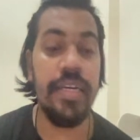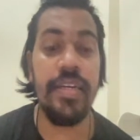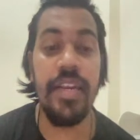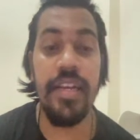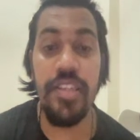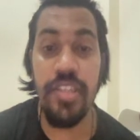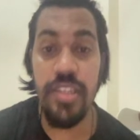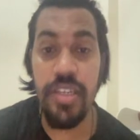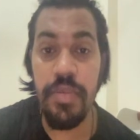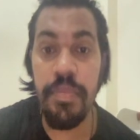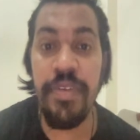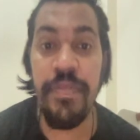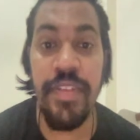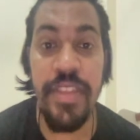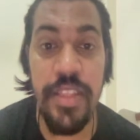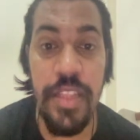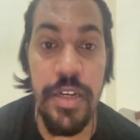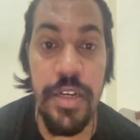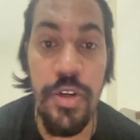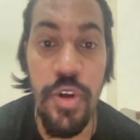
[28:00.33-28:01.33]
trust
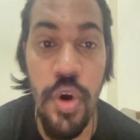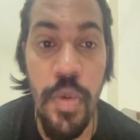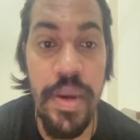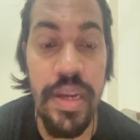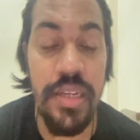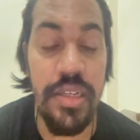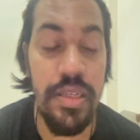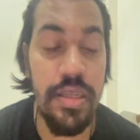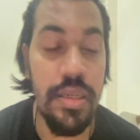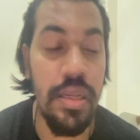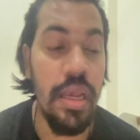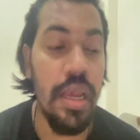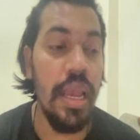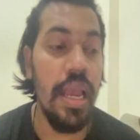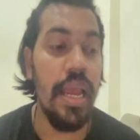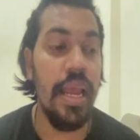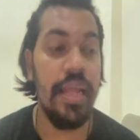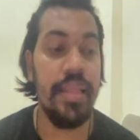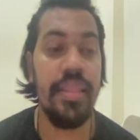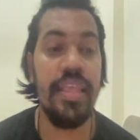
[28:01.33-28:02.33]
between the domains.
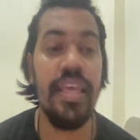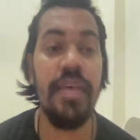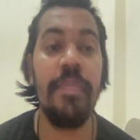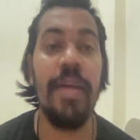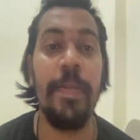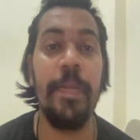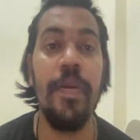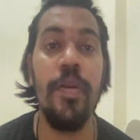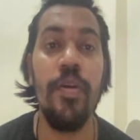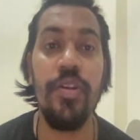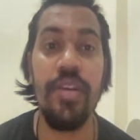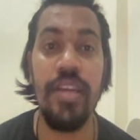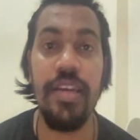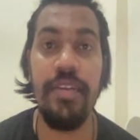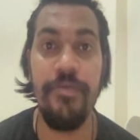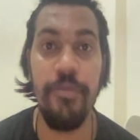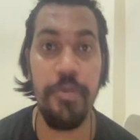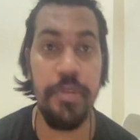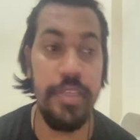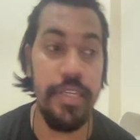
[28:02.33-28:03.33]
They might be
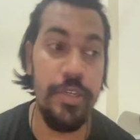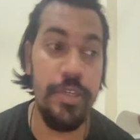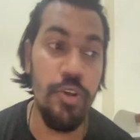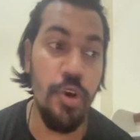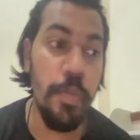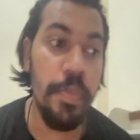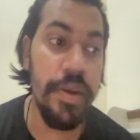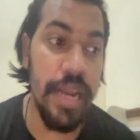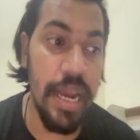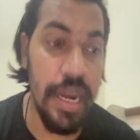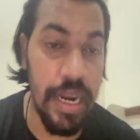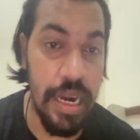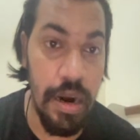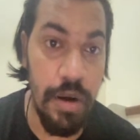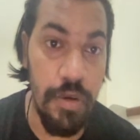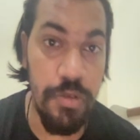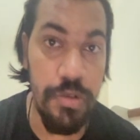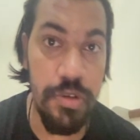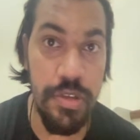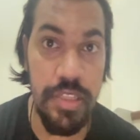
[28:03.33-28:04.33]
looking for the domain
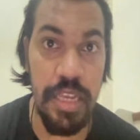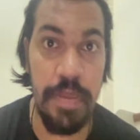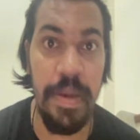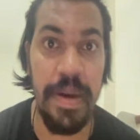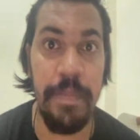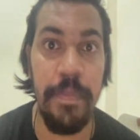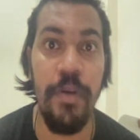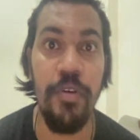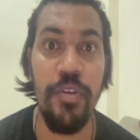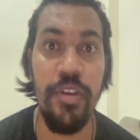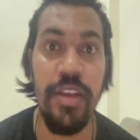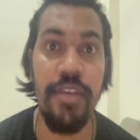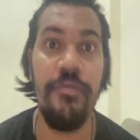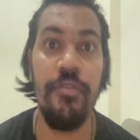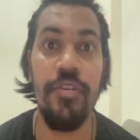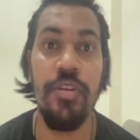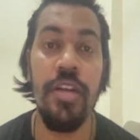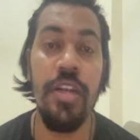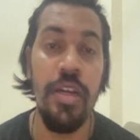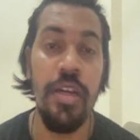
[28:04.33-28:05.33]
accounts. They might be looking
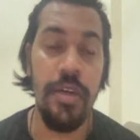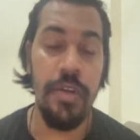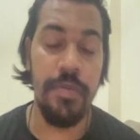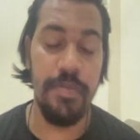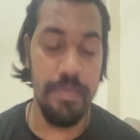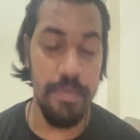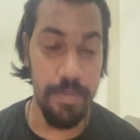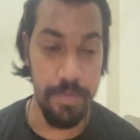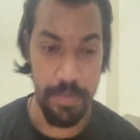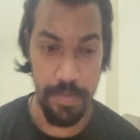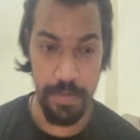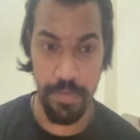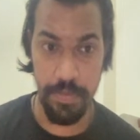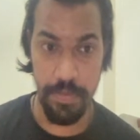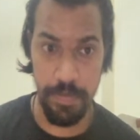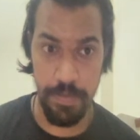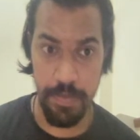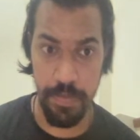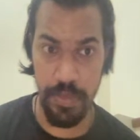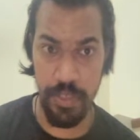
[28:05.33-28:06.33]
for
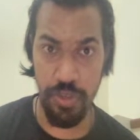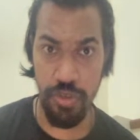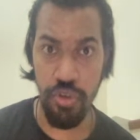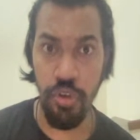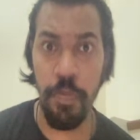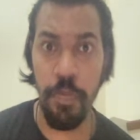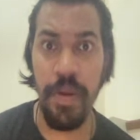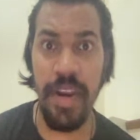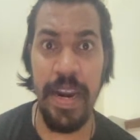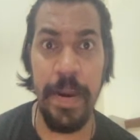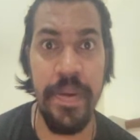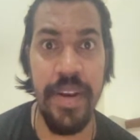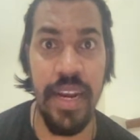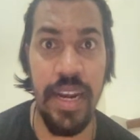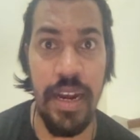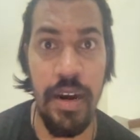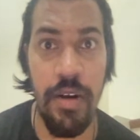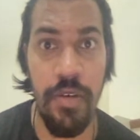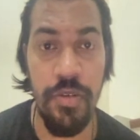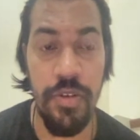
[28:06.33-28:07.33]
super admin
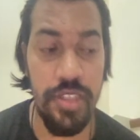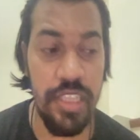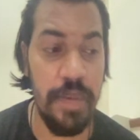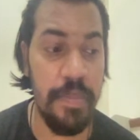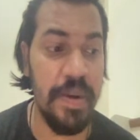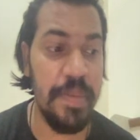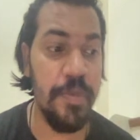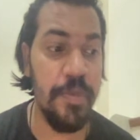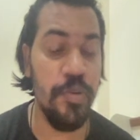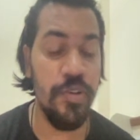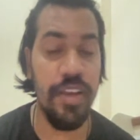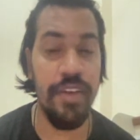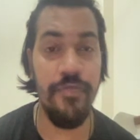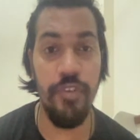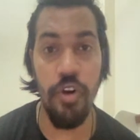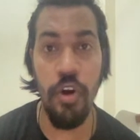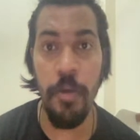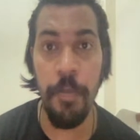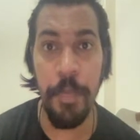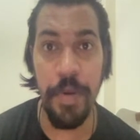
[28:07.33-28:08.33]
accounts. They might be looking
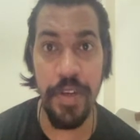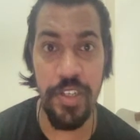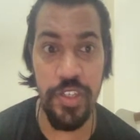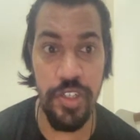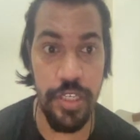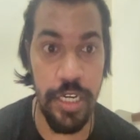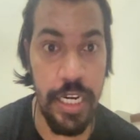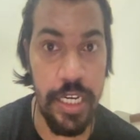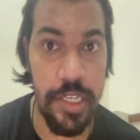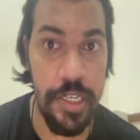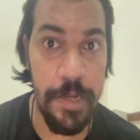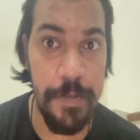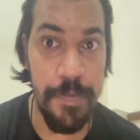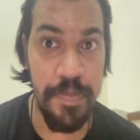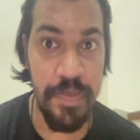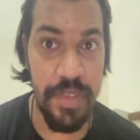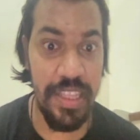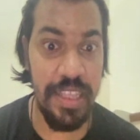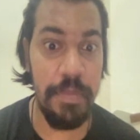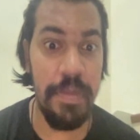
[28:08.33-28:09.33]
for open shares.
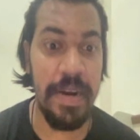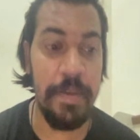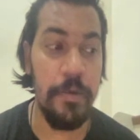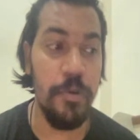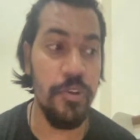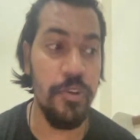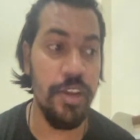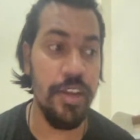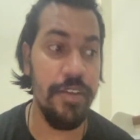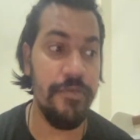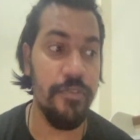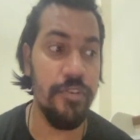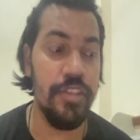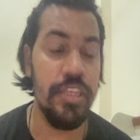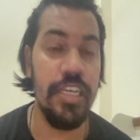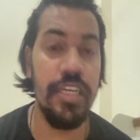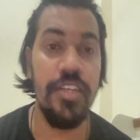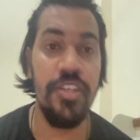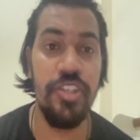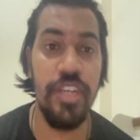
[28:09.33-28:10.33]
They might be looking for
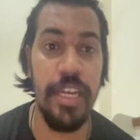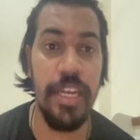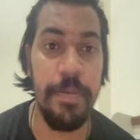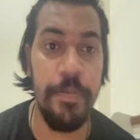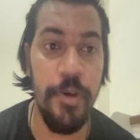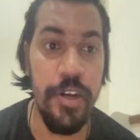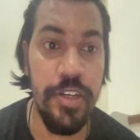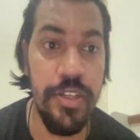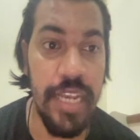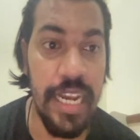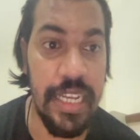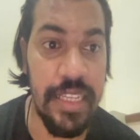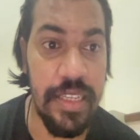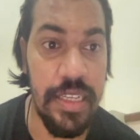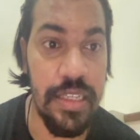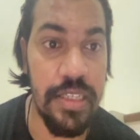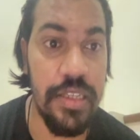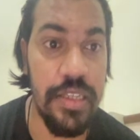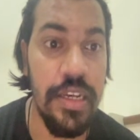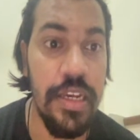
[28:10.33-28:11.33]
the SharePoint
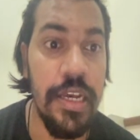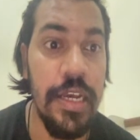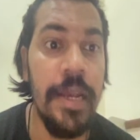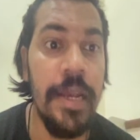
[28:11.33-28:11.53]
access.